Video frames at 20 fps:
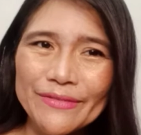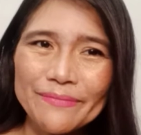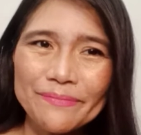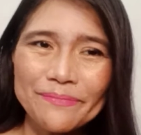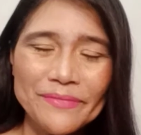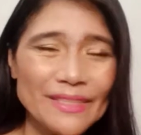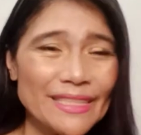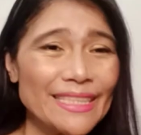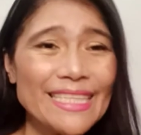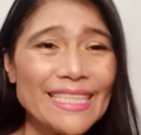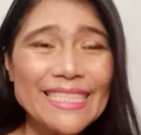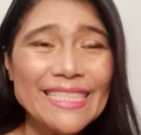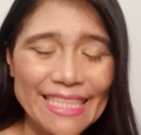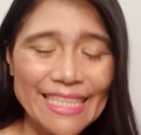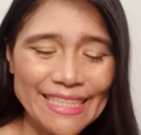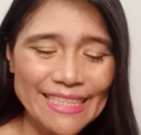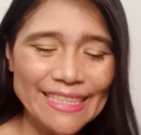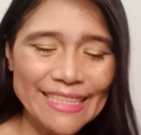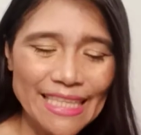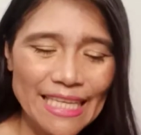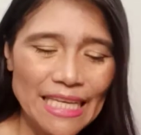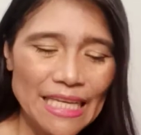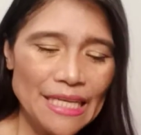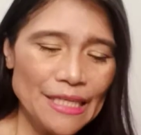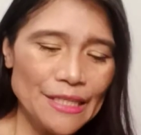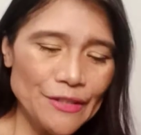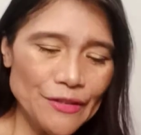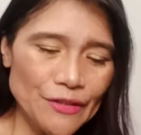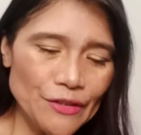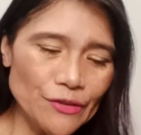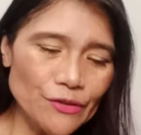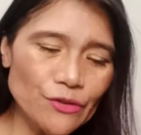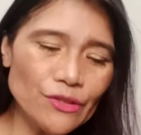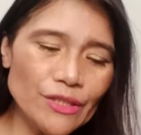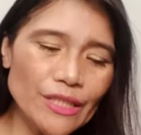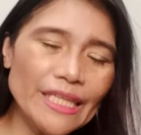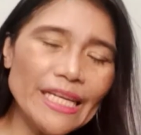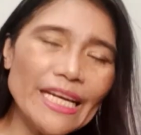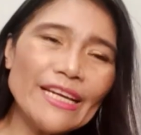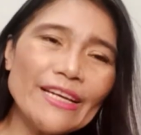citizen. So
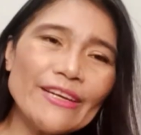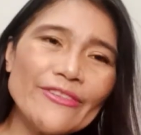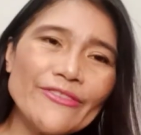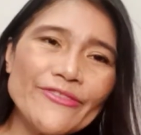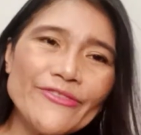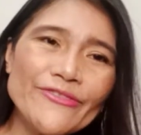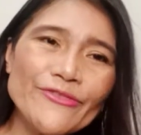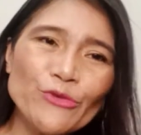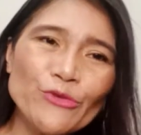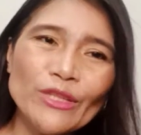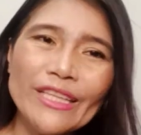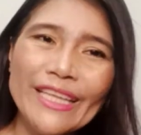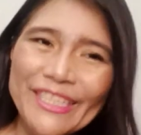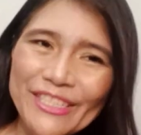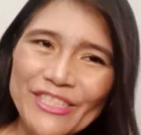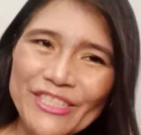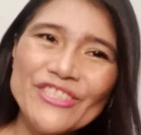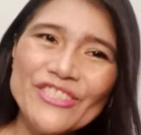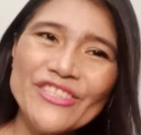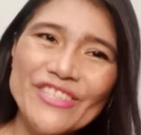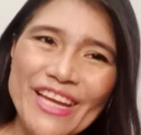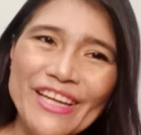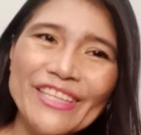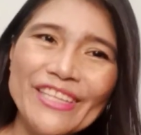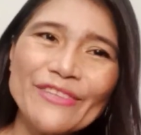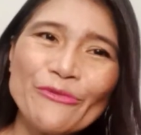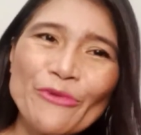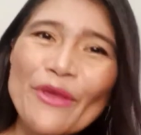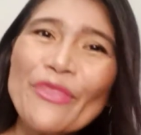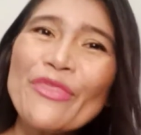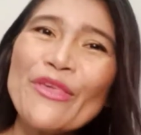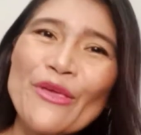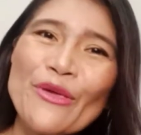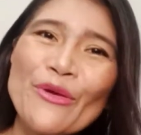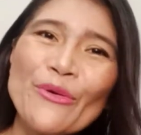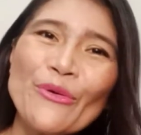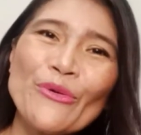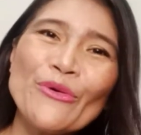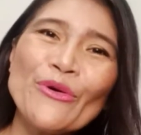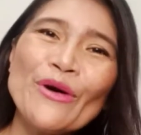today I would like to share with
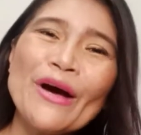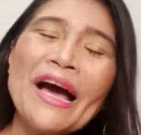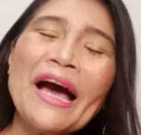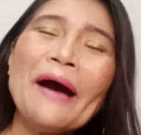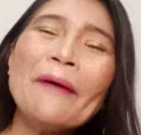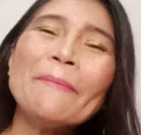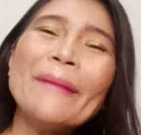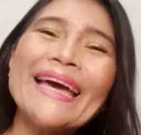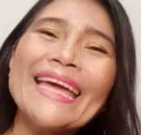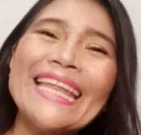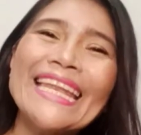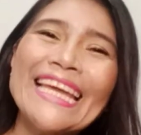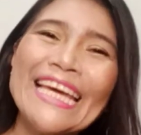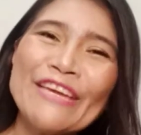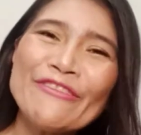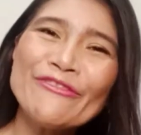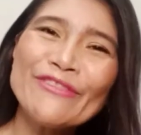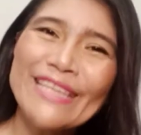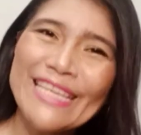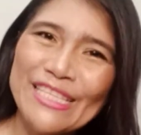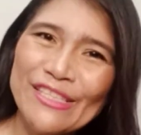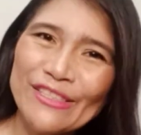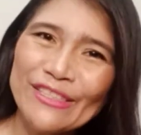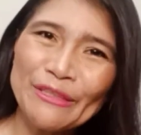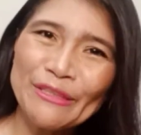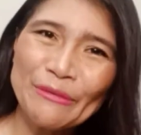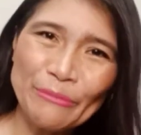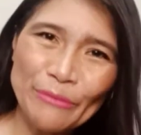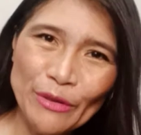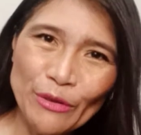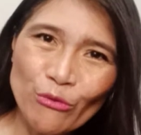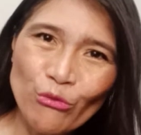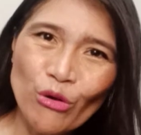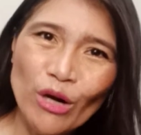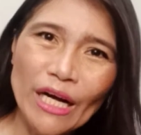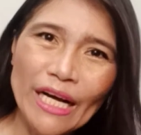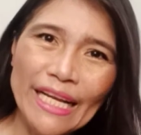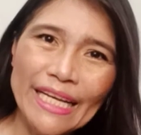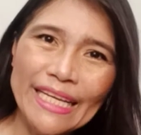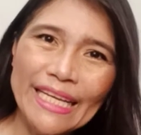you my life lesson number
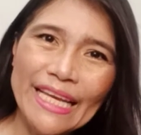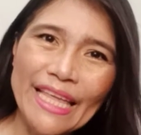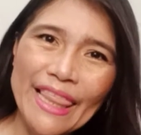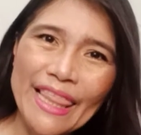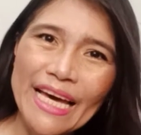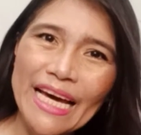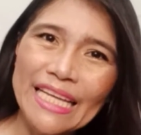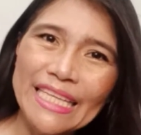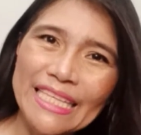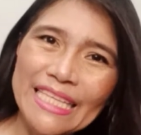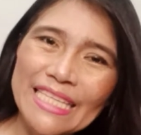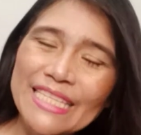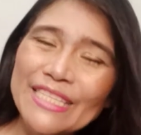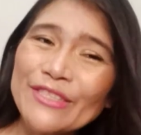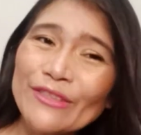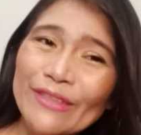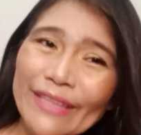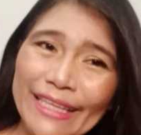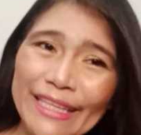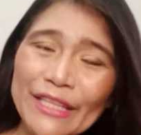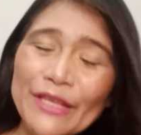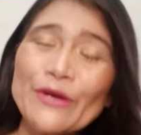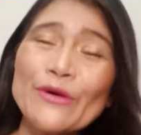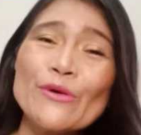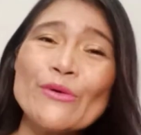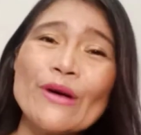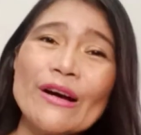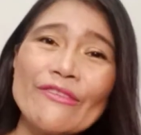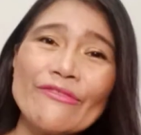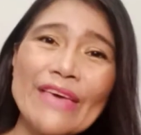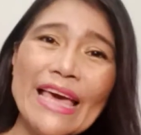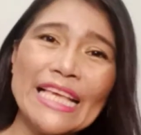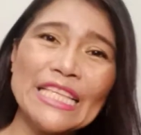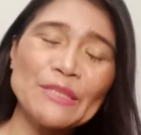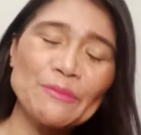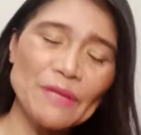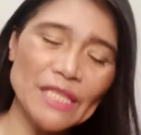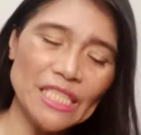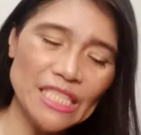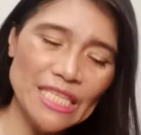one, and that is to let go of
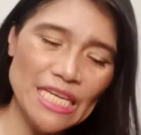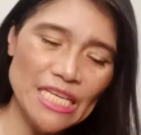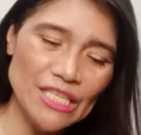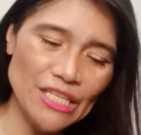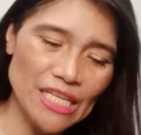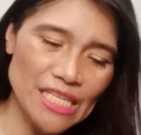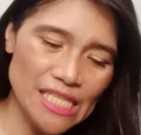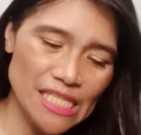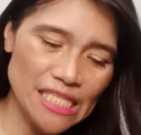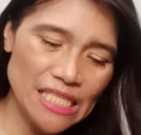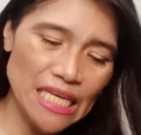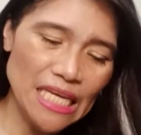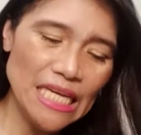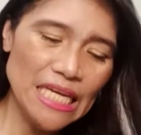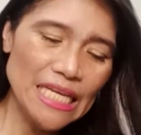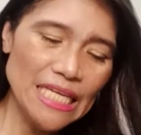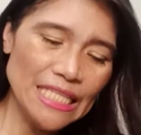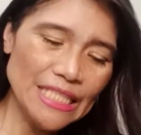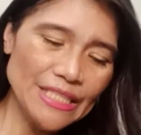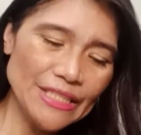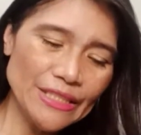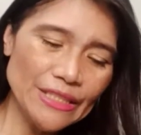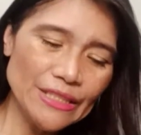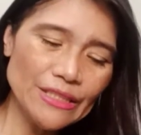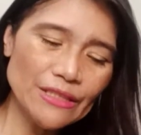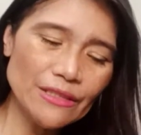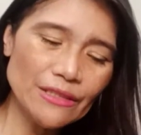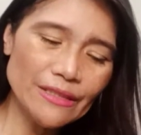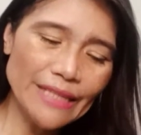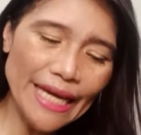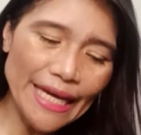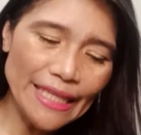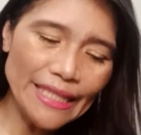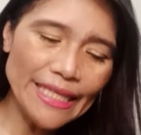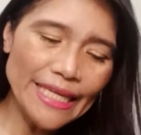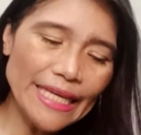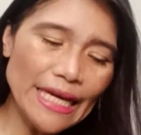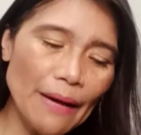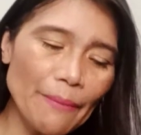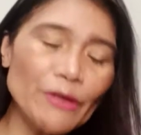expectations. So Eli
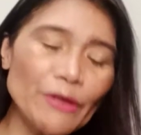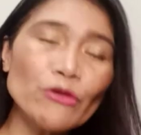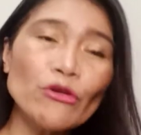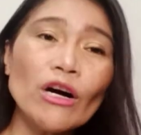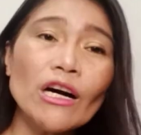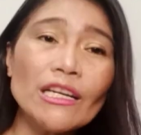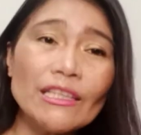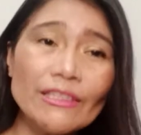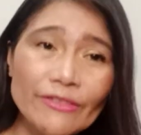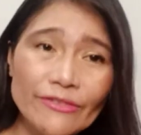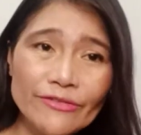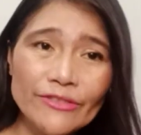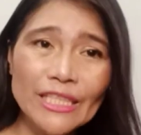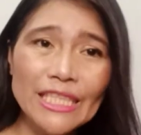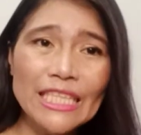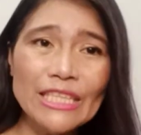Kamarov, a